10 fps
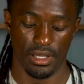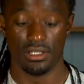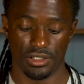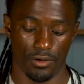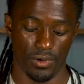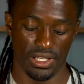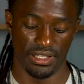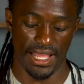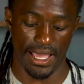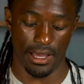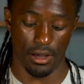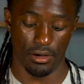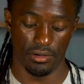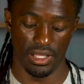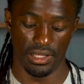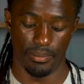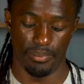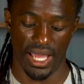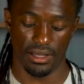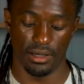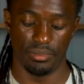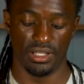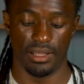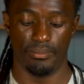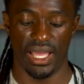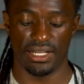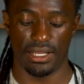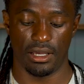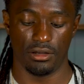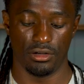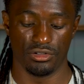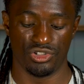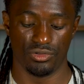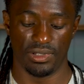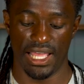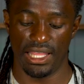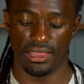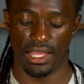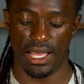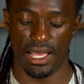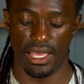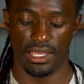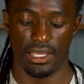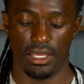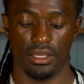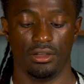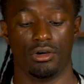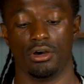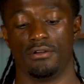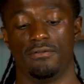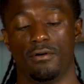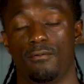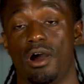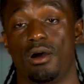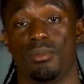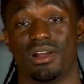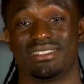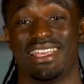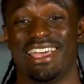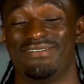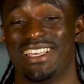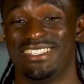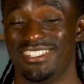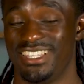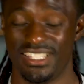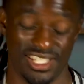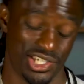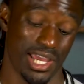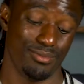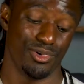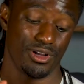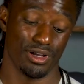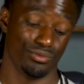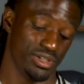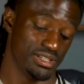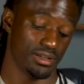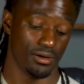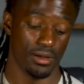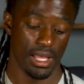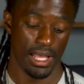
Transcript: So I went down and then back up and then back down onto that line in order for Walmart to have a Z-shaped recovery. So